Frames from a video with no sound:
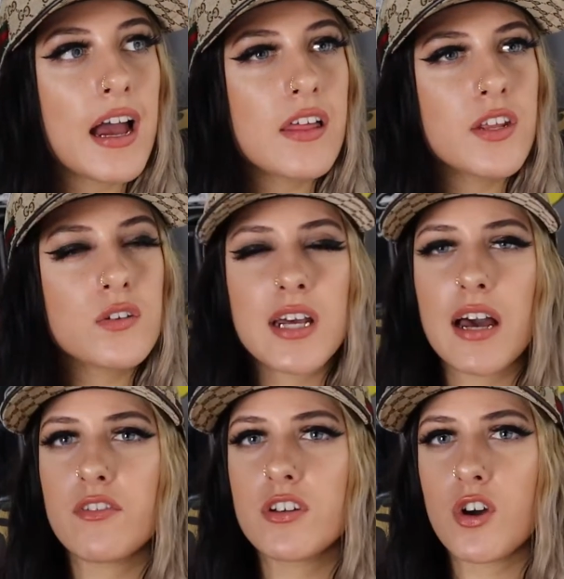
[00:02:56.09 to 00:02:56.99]
and then I was
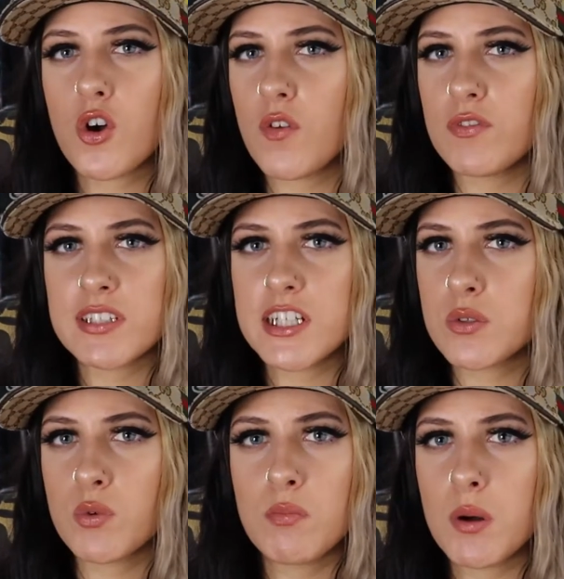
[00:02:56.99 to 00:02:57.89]
having a
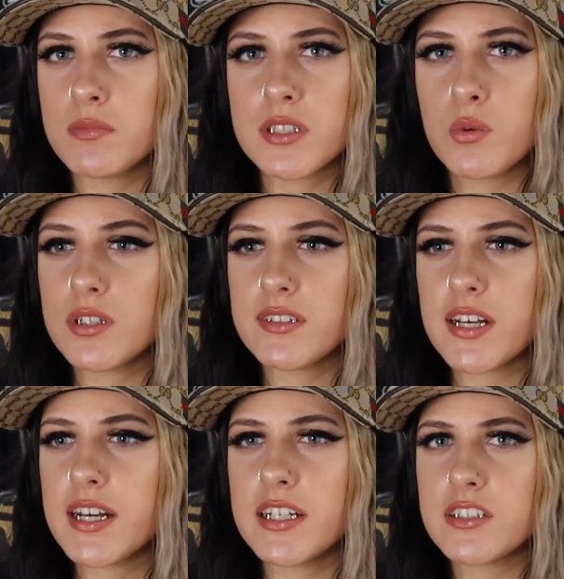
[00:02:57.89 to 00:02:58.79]
conversation with Mumsy one
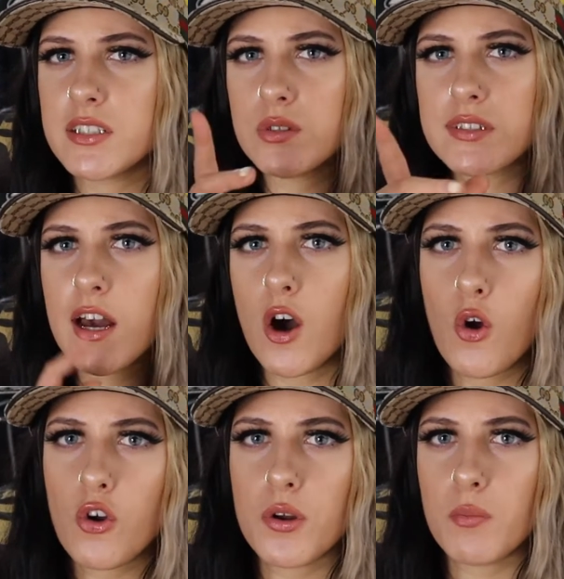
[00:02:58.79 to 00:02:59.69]
day, and she was like,
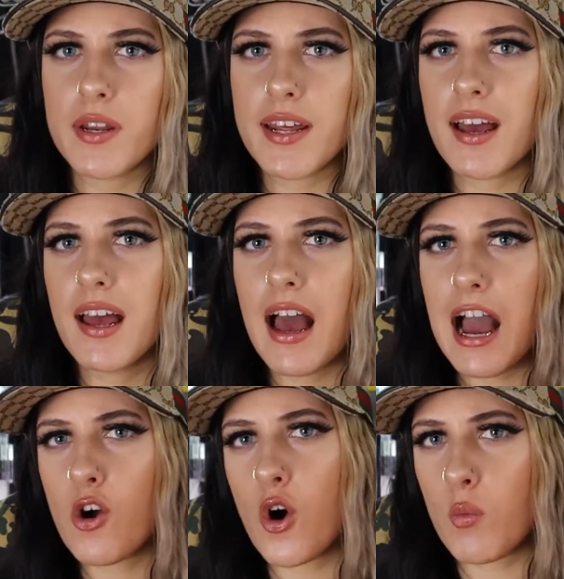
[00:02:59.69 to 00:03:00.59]
"Hold on a minute,
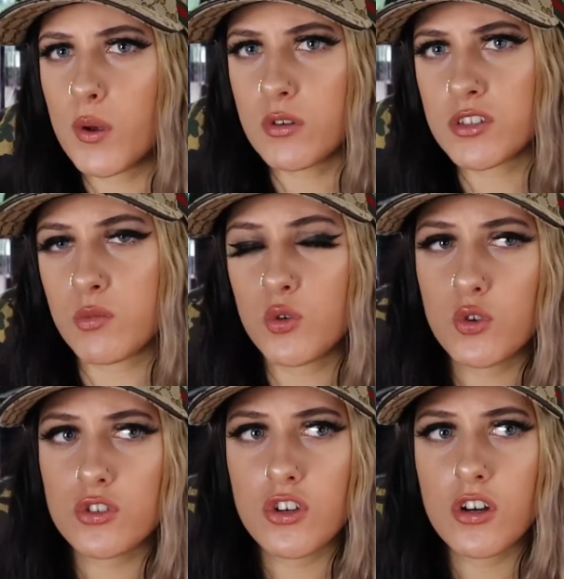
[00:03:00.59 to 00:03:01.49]
I got a wig with some
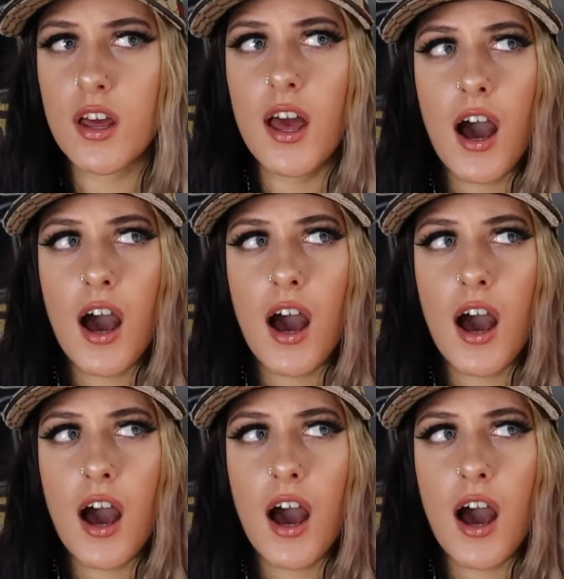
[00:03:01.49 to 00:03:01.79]
horns on."